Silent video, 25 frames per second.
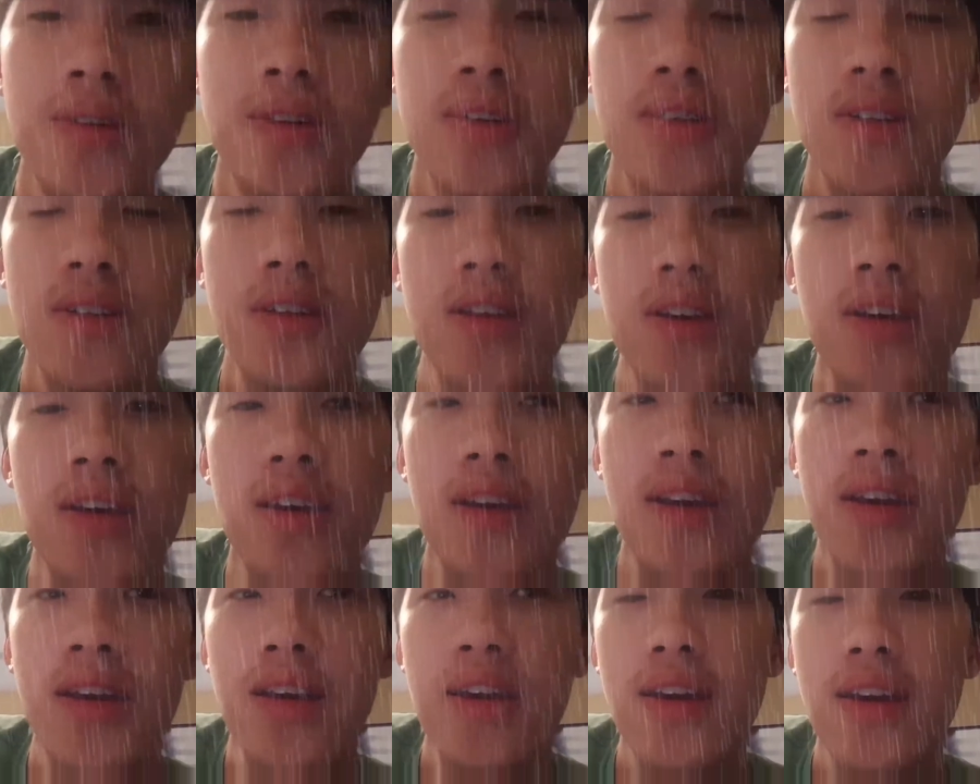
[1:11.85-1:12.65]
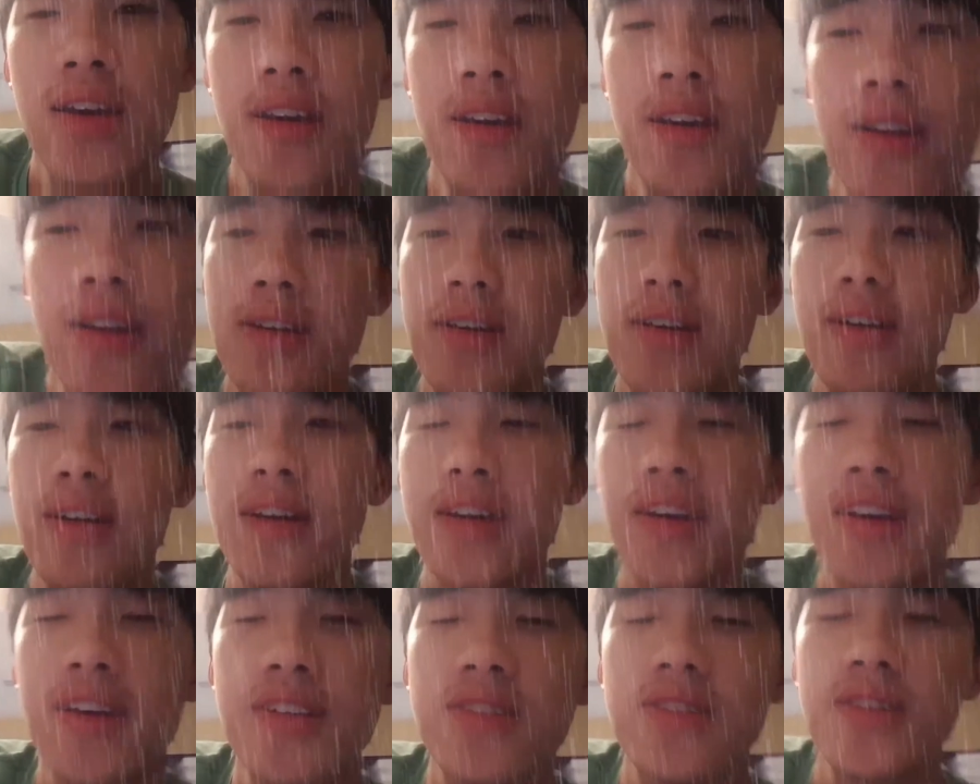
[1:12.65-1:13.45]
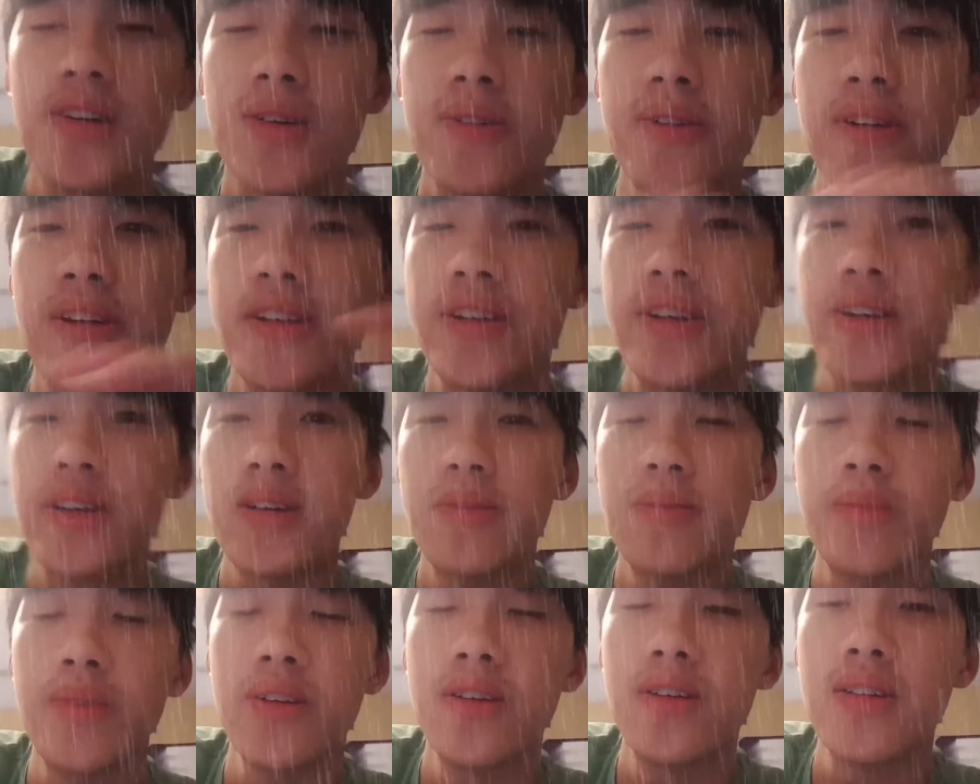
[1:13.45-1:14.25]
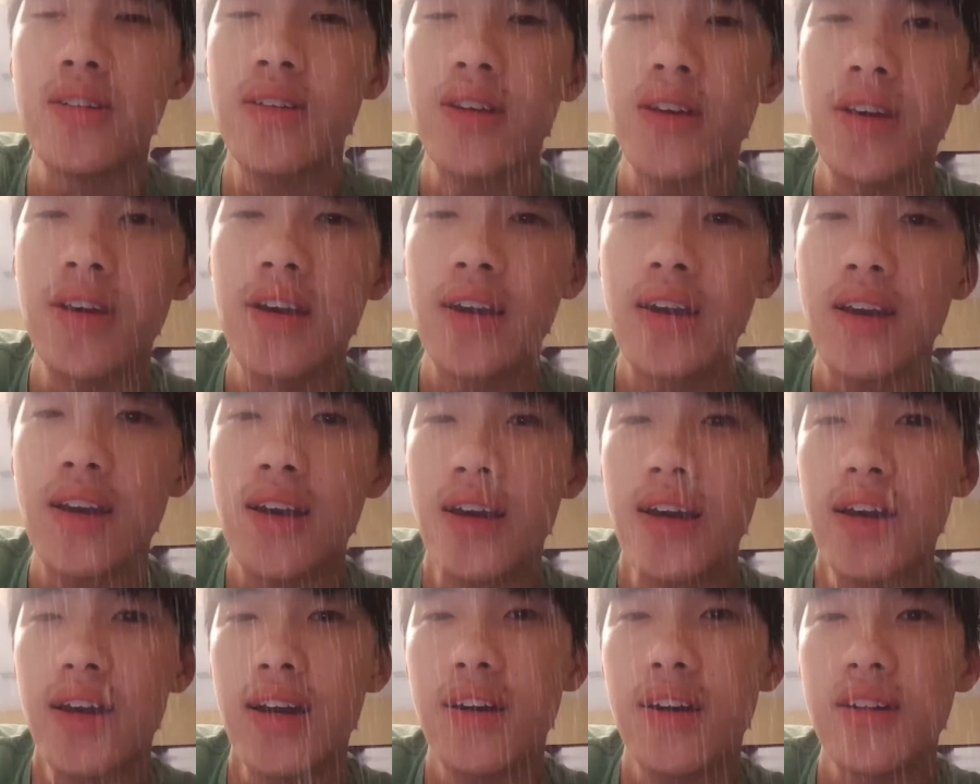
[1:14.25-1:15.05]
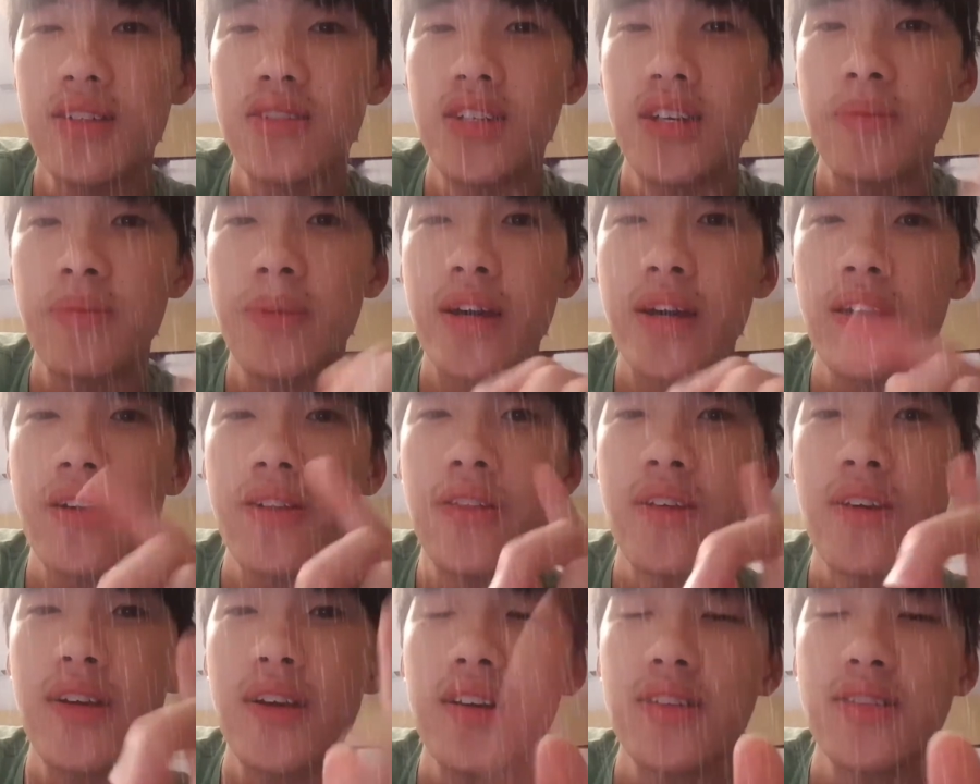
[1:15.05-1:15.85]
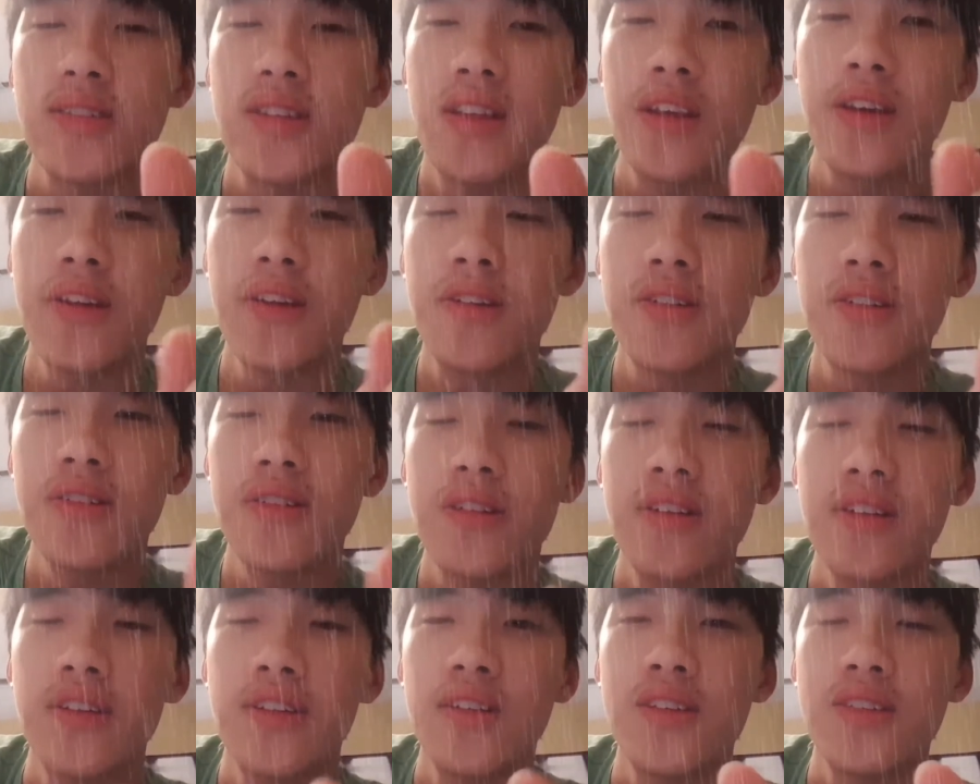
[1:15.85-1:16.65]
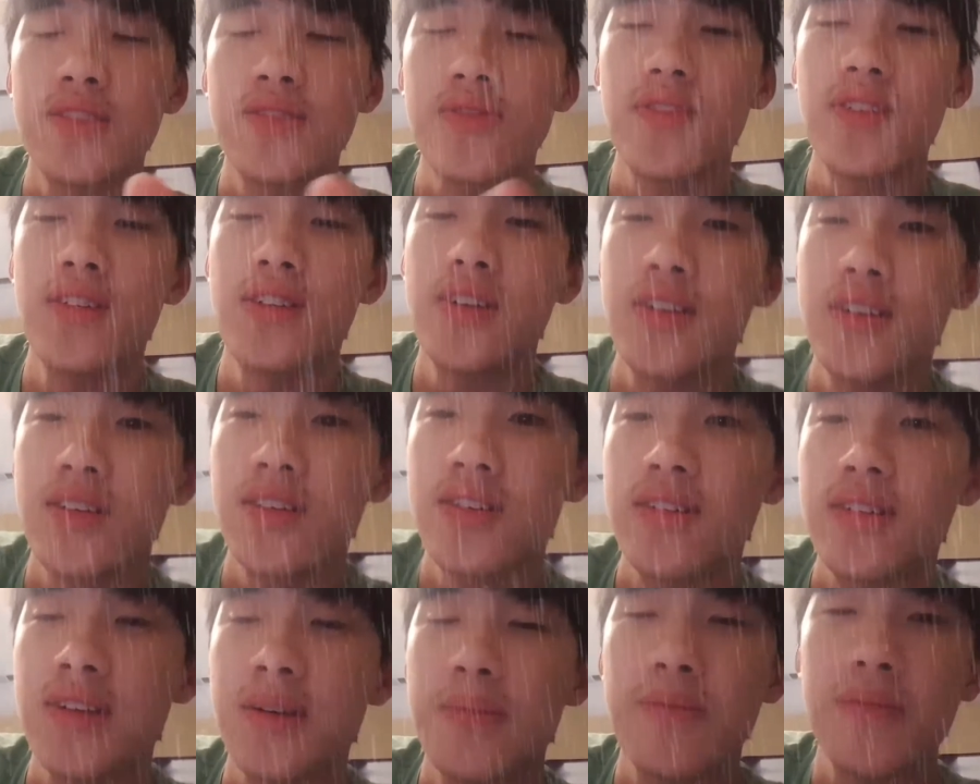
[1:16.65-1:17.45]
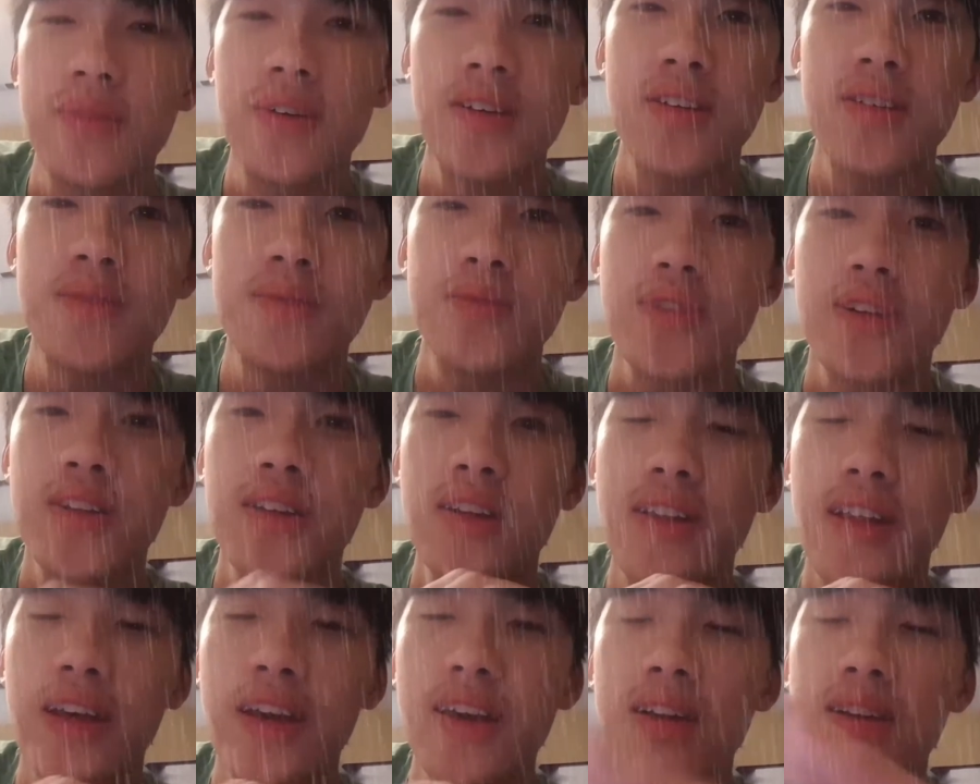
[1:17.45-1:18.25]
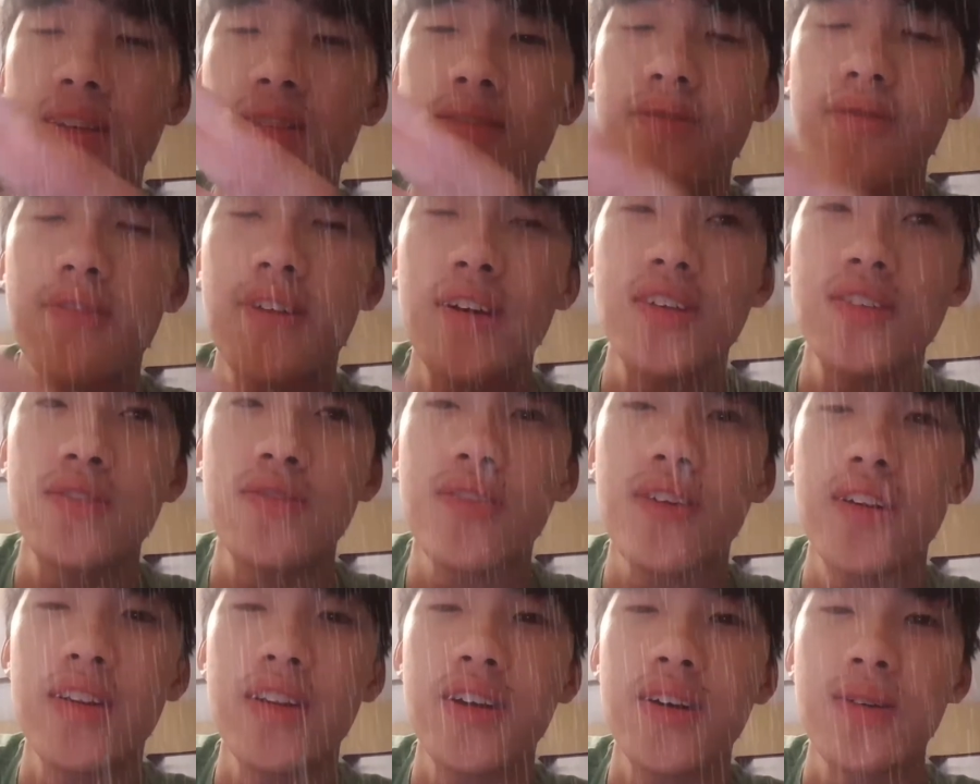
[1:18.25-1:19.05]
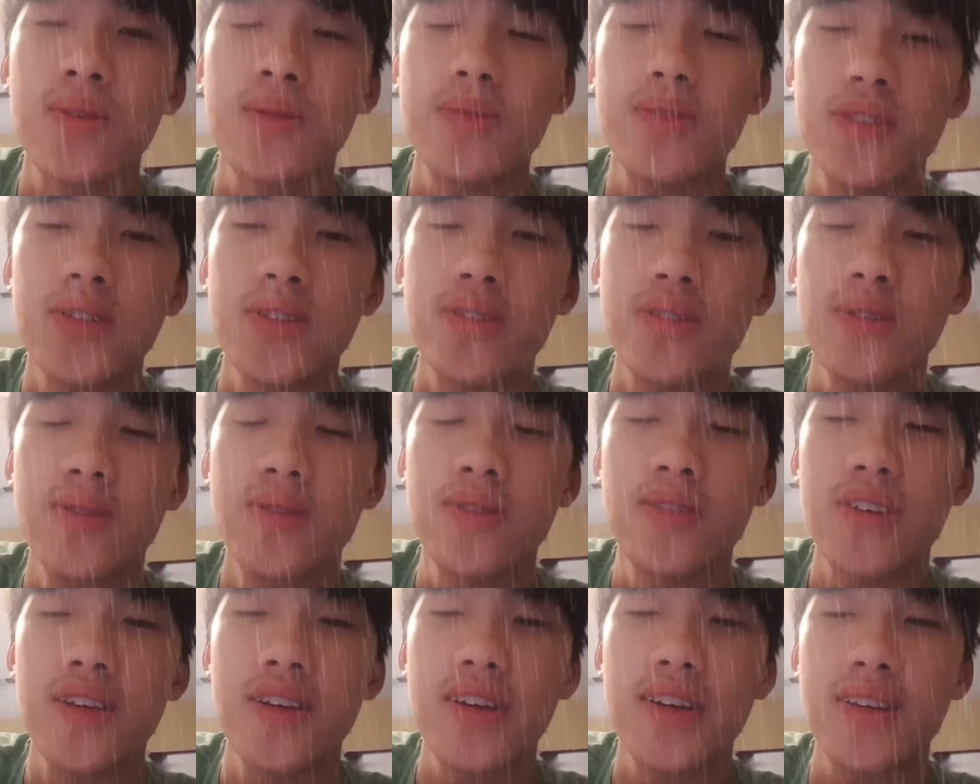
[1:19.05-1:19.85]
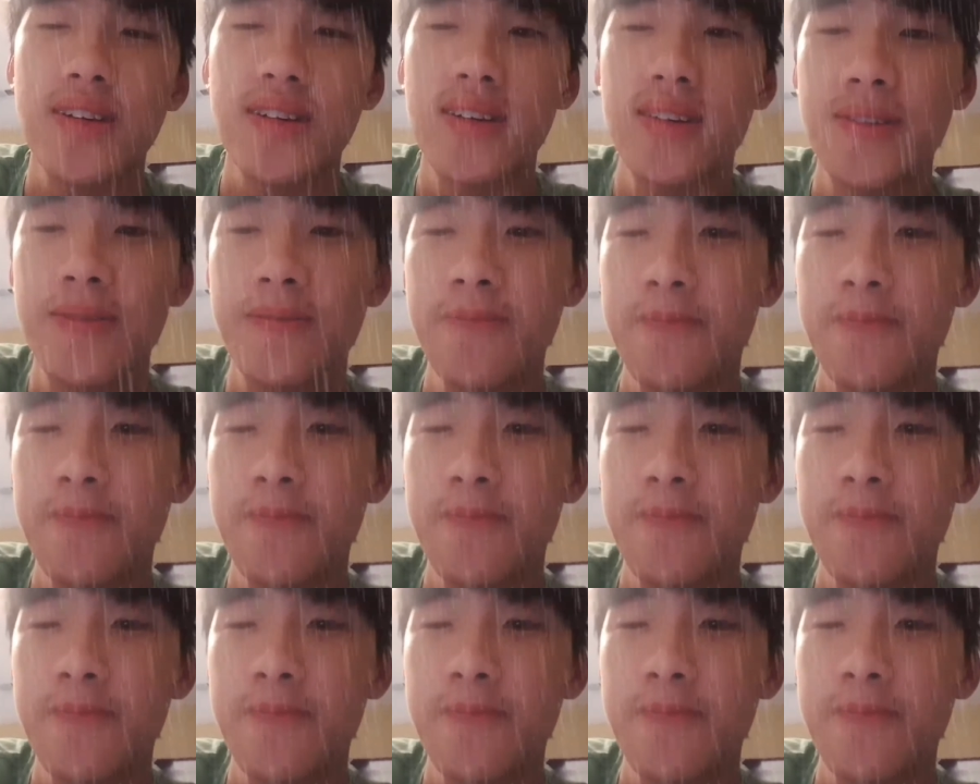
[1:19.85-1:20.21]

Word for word: But I can't talk right now. But I'll check back with you guys later in this vlog. I'm gonna, trying to like rest right now, so yeah.